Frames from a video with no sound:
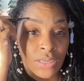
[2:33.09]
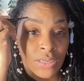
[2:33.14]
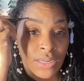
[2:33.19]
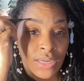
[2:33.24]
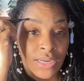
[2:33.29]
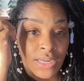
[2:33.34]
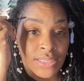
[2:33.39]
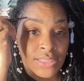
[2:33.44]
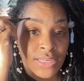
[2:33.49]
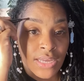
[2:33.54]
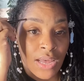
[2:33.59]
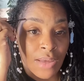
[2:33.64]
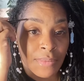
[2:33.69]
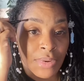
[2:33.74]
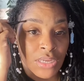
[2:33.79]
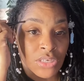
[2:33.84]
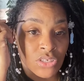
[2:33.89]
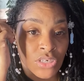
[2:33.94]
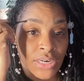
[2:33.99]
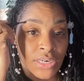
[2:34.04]
Like I said, I'm
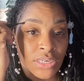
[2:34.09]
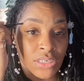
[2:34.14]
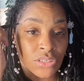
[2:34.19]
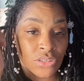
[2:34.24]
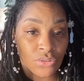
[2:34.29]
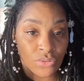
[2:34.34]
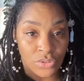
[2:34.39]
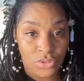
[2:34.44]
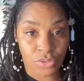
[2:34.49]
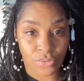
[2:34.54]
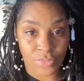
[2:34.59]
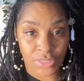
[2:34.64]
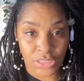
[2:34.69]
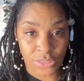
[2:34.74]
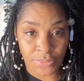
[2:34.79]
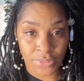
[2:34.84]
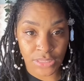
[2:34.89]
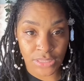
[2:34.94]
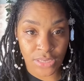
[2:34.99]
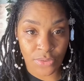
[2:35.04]
not trying to do too much
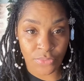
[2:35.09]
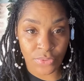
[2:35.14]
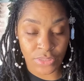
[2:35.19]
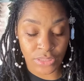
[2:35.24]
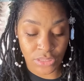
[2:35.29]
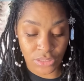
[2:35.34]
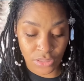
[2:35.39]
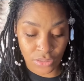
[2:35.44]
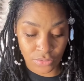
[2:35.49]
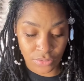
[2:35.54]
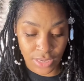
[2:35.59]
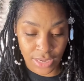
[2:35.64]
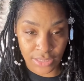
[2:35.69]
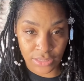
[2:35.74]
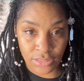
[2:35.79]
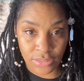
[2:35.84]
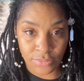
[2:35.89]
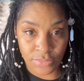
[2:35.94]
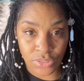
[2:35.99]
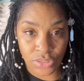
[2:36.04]
because I really don't like
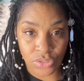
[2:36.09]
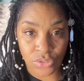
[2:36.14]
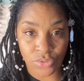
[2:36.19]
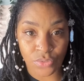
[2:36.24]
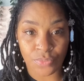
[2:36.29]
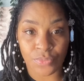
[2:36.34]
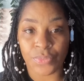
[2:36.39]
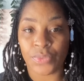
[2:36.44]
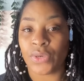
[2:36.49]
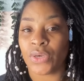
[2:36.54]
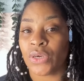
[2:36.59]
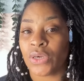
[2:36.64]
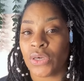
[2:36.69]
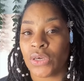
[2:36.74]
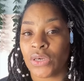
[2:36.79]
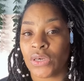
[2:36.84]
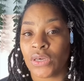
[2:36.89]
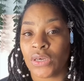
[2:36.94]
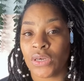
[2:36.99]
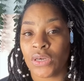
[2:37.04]
them super,